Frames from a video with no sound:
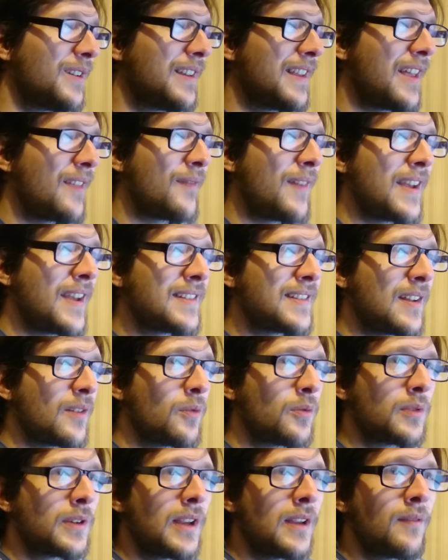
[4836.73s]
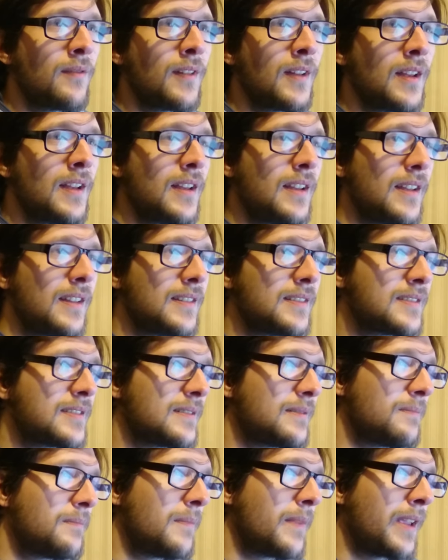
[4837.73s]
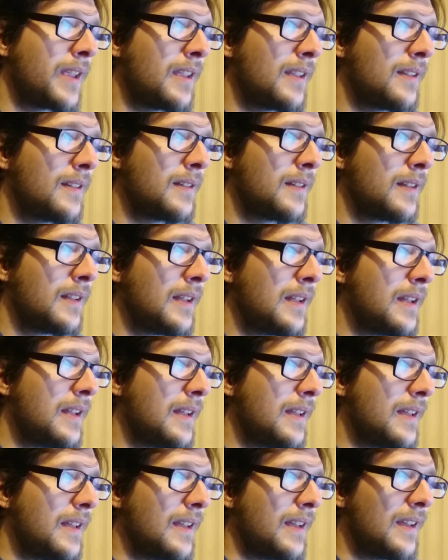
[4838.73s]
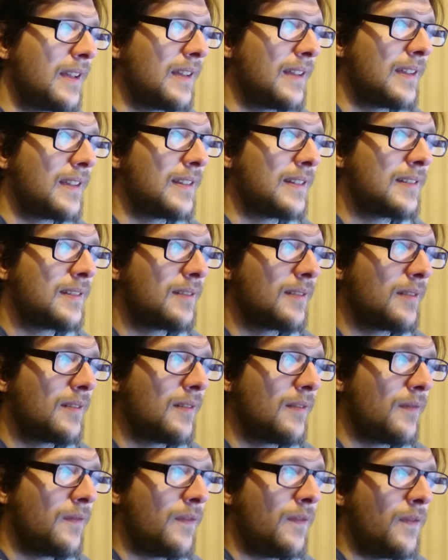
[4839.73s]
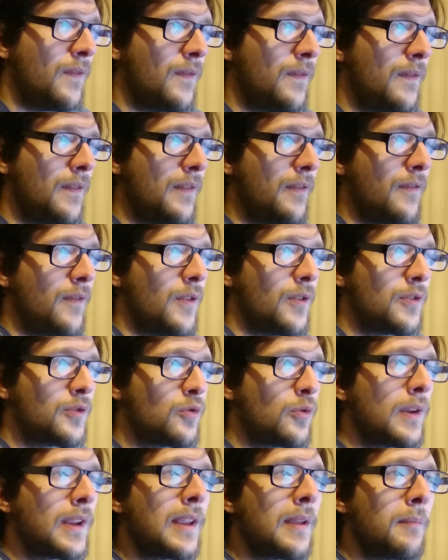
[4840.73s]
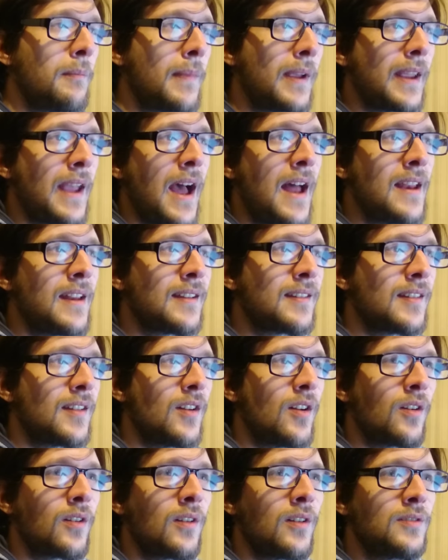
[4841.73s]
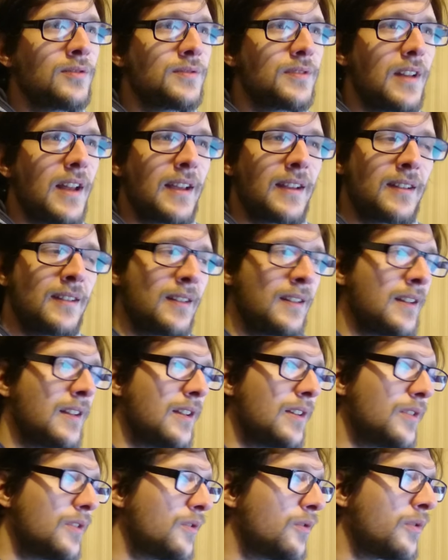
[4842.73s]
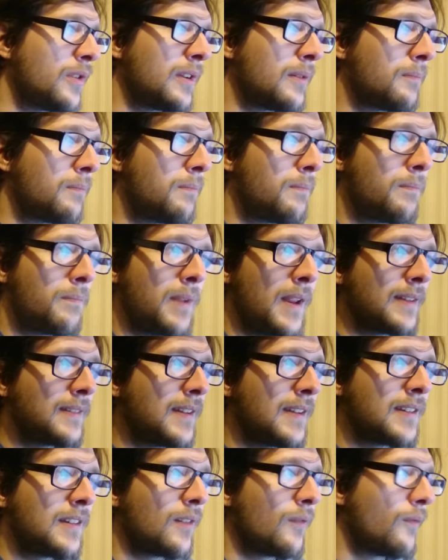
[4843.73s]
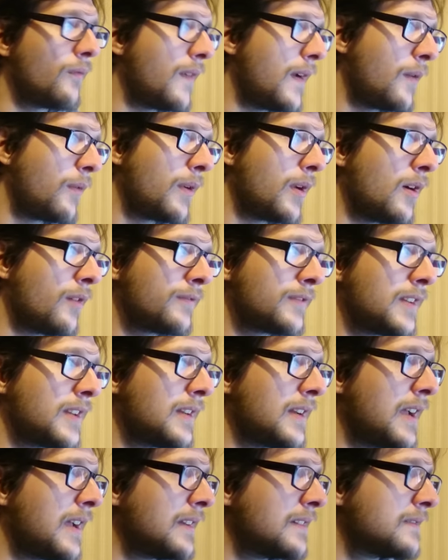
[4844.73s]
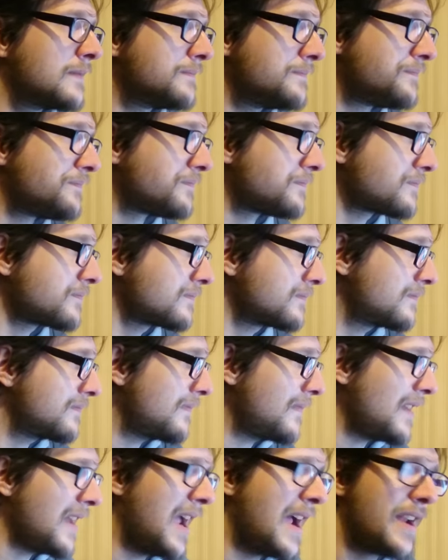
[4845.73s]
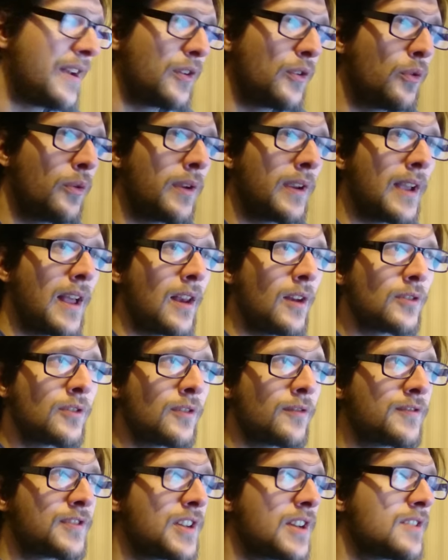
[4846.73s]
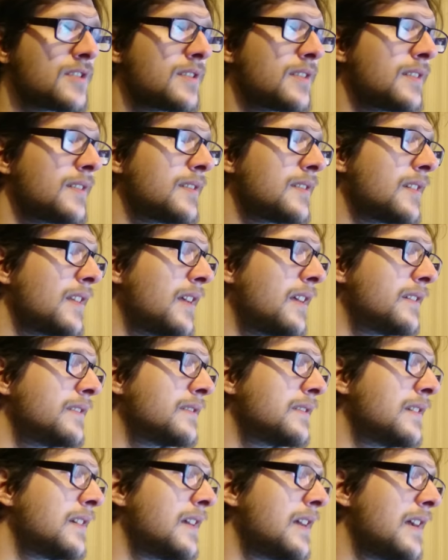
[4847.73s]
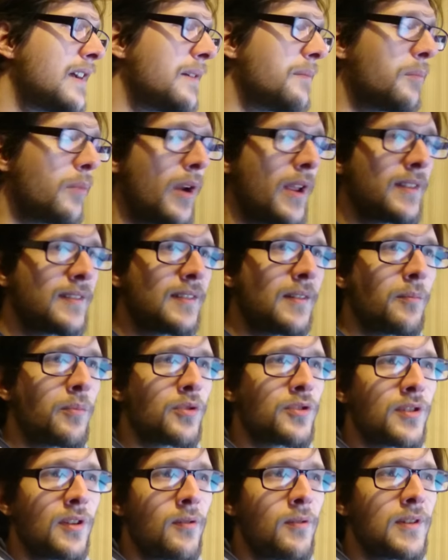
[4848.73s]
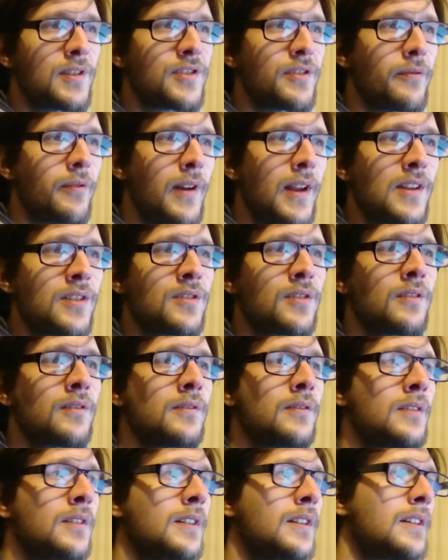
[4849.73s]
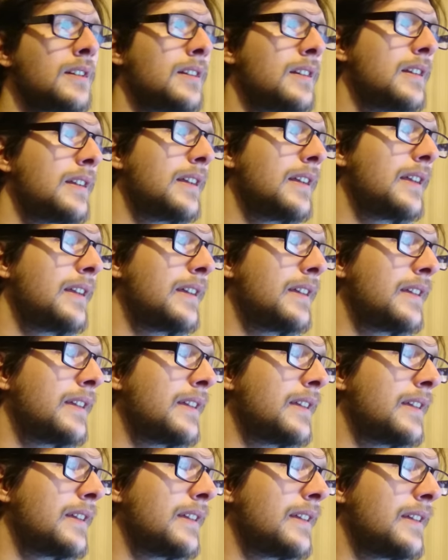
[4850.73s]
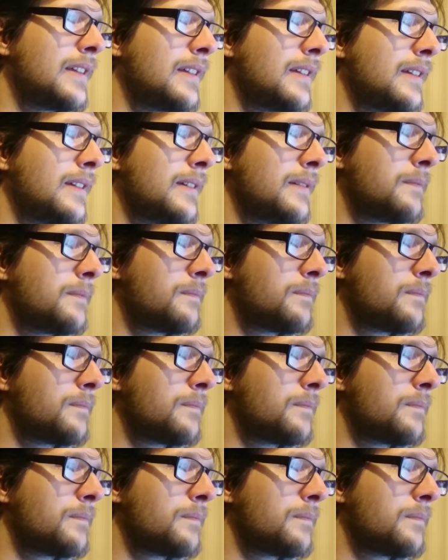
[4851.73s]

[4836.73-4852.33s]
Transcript: all the advice I would give is uh, is for tweaking mechanics in Okhlos like doing playtesting very often and and doing a lot of changes and embrace the procedural generation. Uh,